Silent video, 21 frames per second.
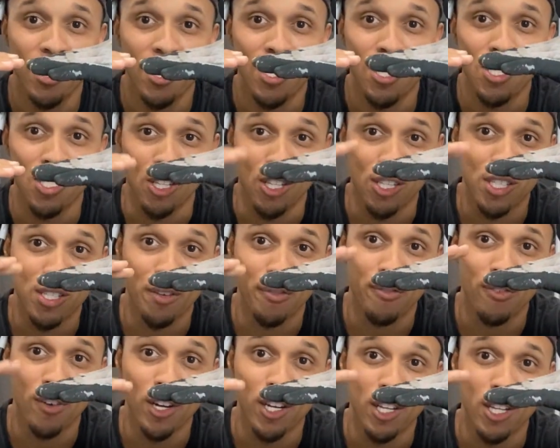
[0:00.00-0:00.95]
So this is the
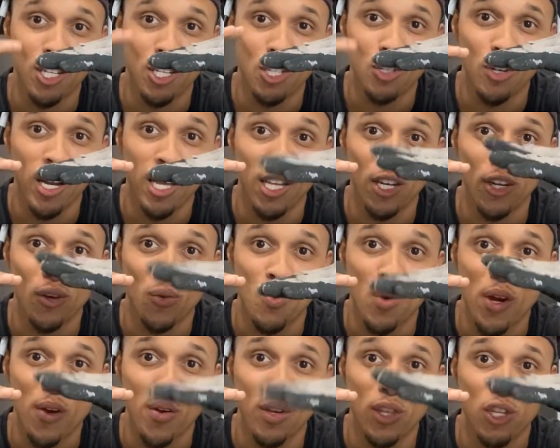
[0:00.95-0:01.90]
front of the trailer,
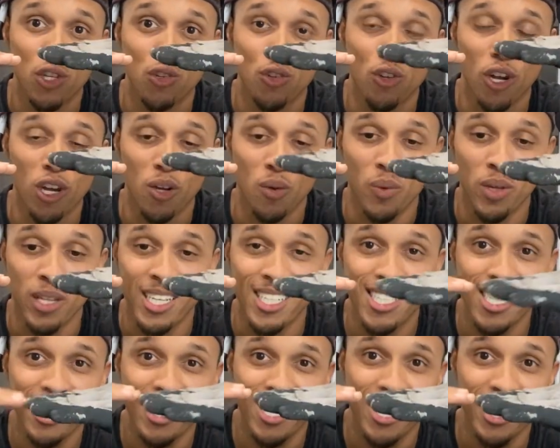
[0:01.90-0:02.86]
rear of the truck. When
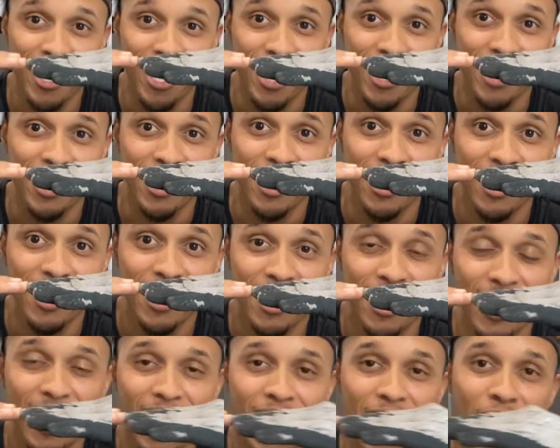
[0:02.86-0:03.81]
this is connected
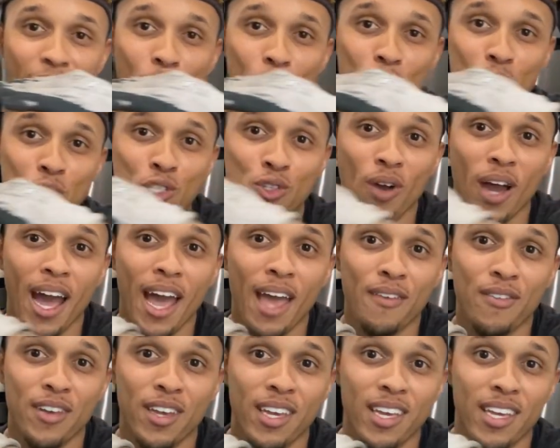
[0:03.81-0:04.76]
and we're
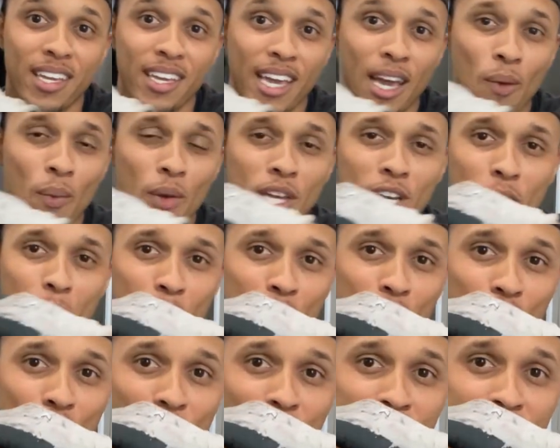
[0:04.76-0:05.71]
driving and we come
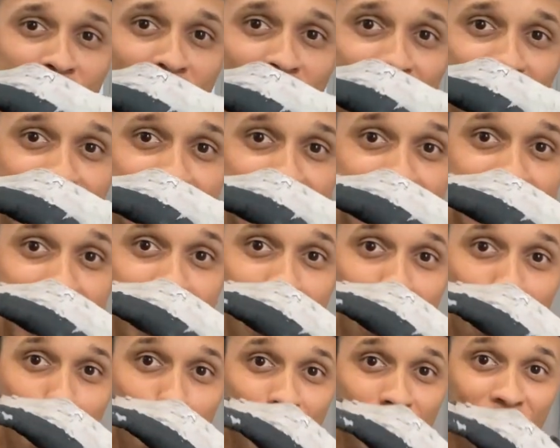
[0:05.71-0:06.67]
across like a
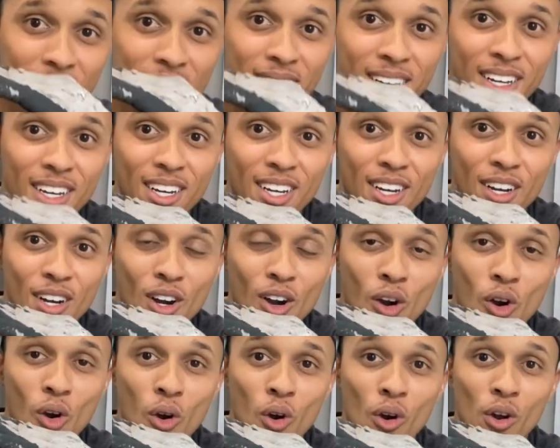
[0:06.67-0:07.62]
dip,
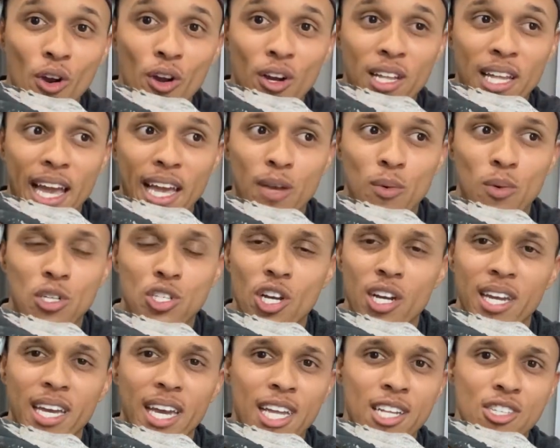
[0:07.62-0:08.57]
or like we're
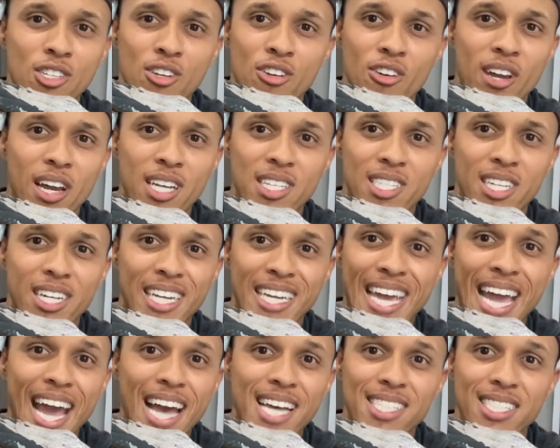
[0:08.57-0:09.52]
trying to enter or exit a
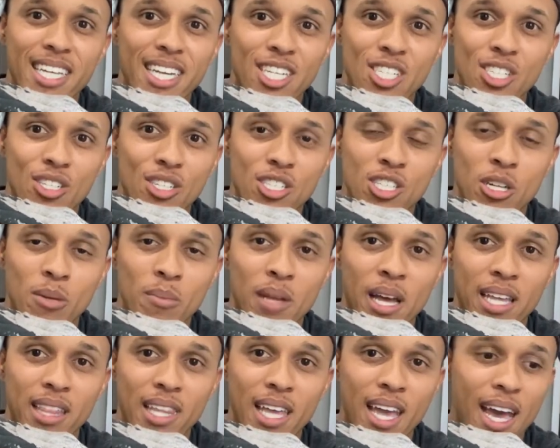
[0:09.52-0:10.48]
gas station or something
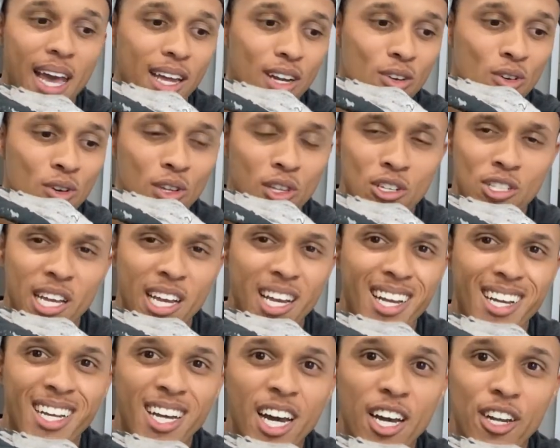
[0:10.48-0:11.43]
like that, or there's like
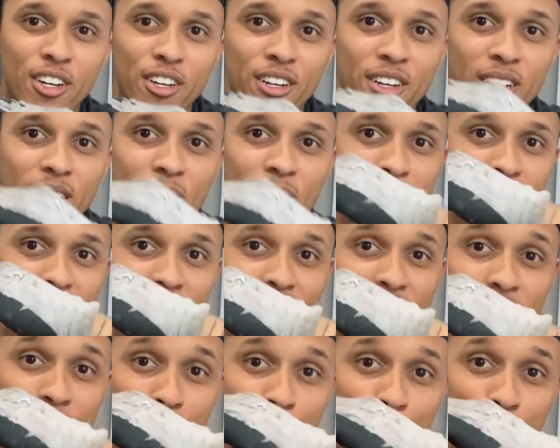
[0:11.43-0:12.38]
a gutter,
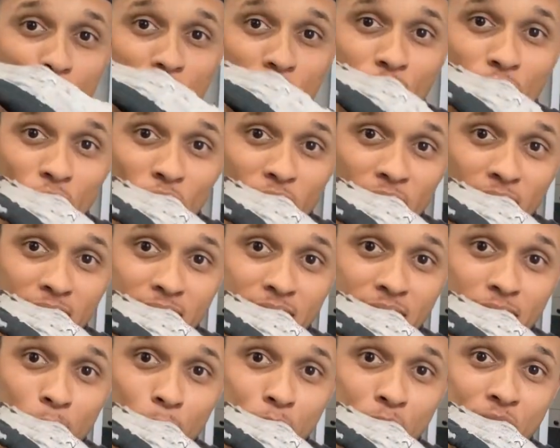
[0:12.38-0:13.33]
that truck front end
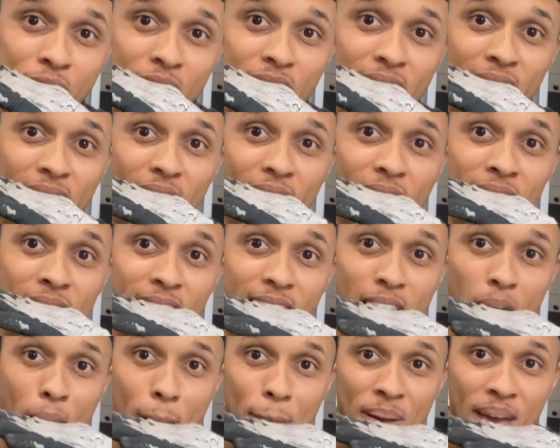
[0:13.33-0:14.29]
dips and then
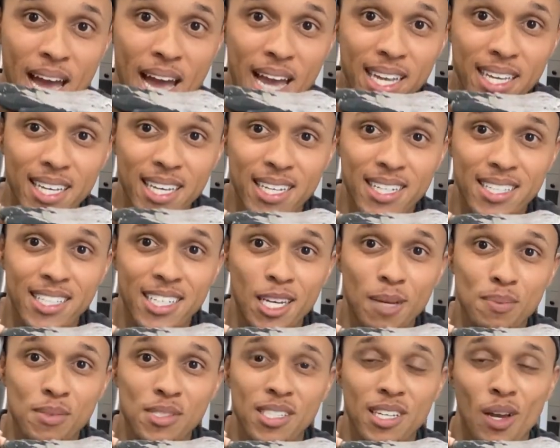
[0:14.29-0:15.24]
that back end
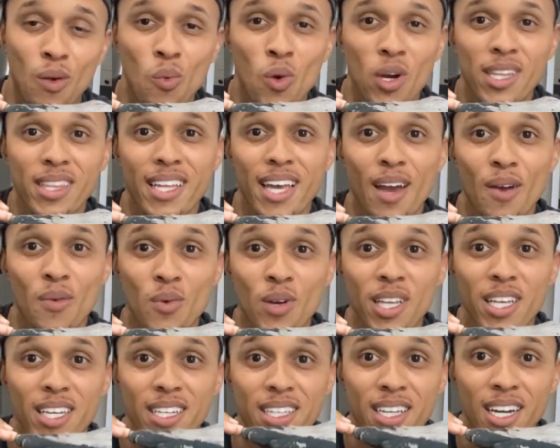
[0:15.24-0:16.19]
dips, and what that
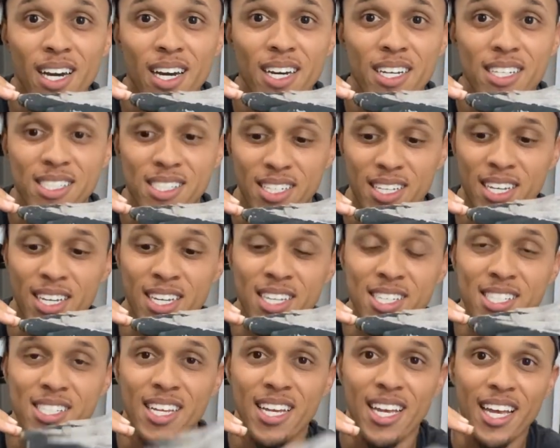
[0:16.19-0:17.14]
really does
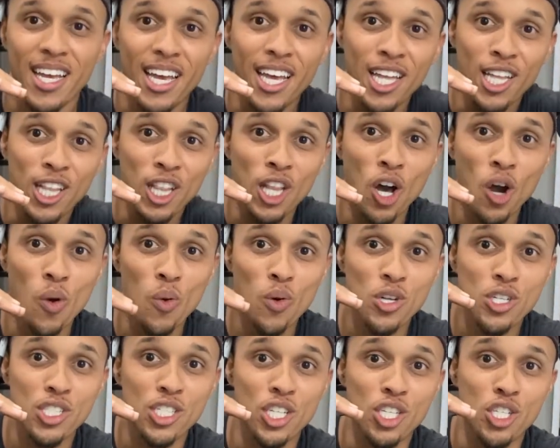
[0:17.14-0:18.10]
is it
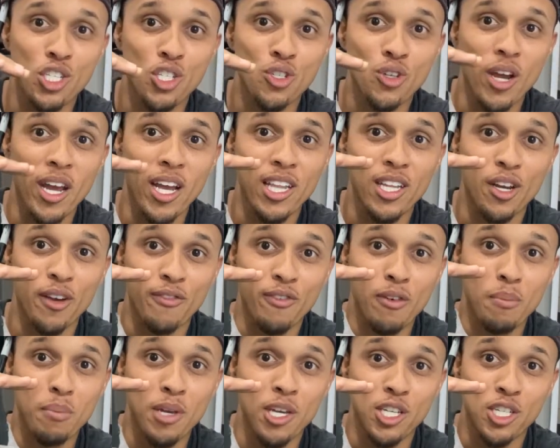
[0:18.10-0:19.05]
lowers this trailer
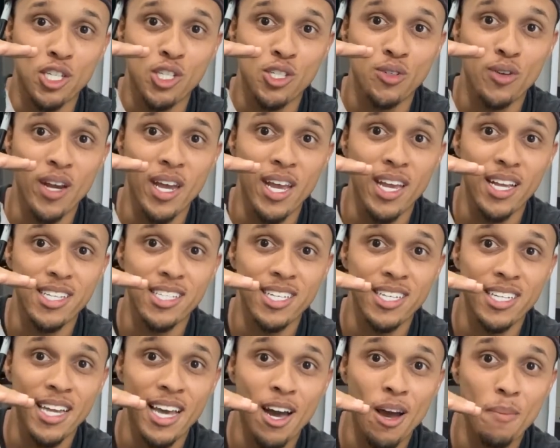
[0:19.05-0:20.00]
from being straight to
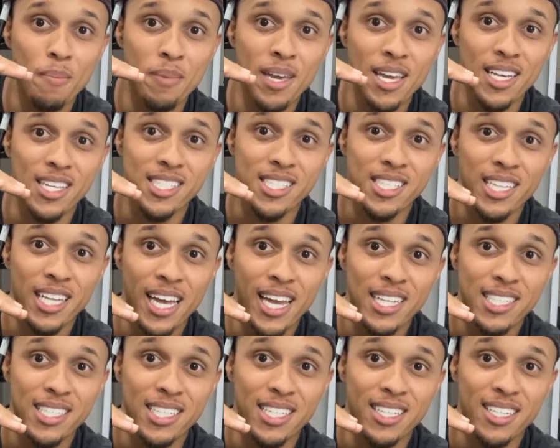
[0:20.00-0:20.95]
now being
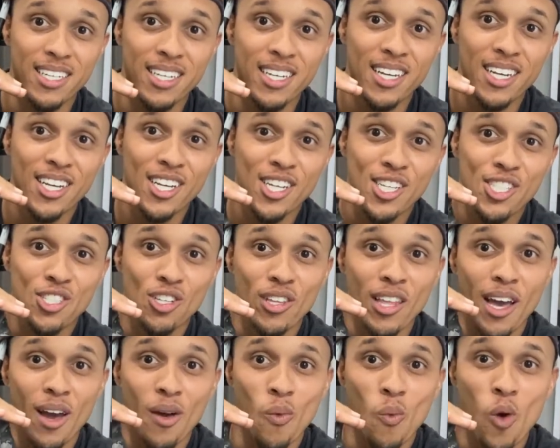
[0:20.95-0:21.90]
slanted. So
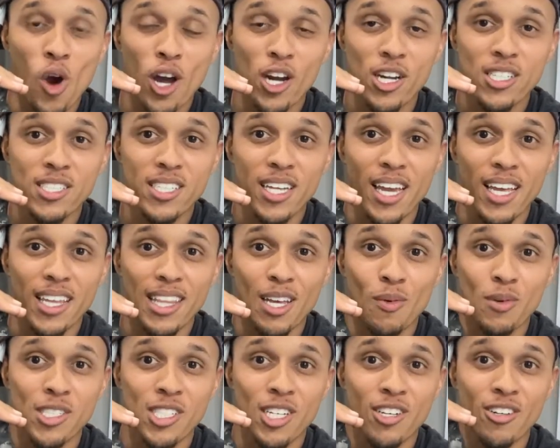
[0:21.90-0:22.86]
that water tank that
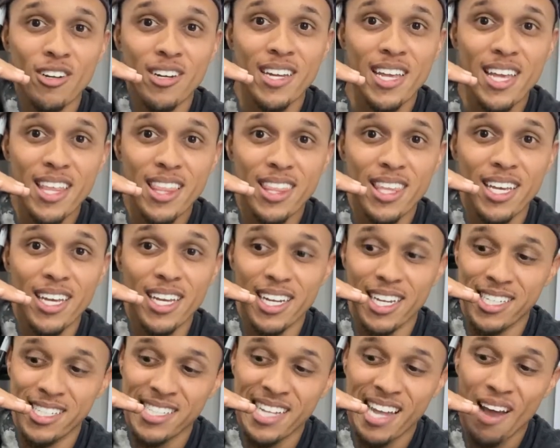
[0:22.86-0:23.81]
was underneath it
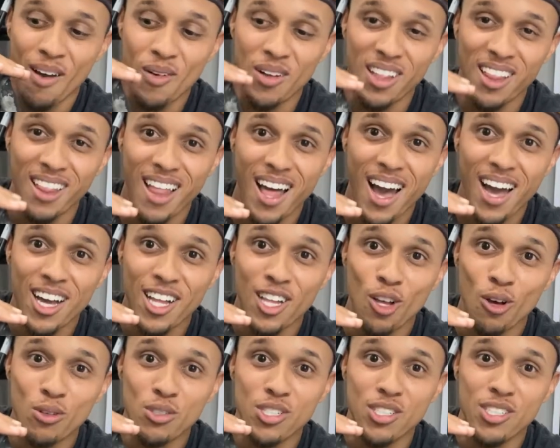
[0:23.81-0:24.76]
is now a lot
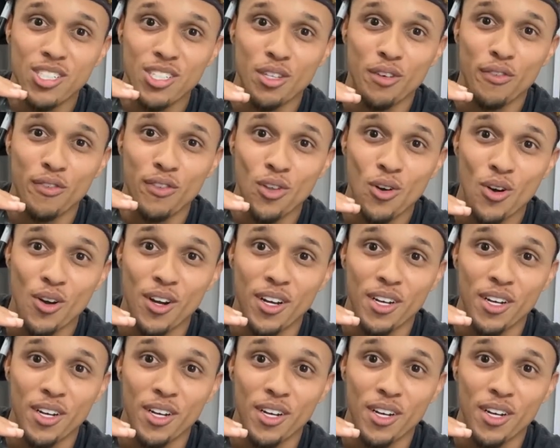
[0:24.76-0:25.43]
closer to the floor.